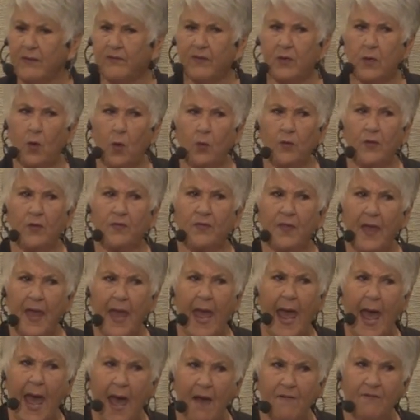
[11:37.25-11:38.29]
know that they
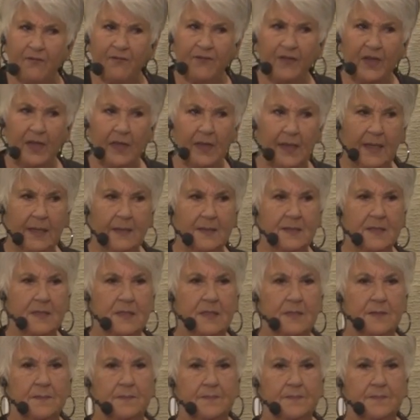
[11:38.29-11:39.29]
have feelings.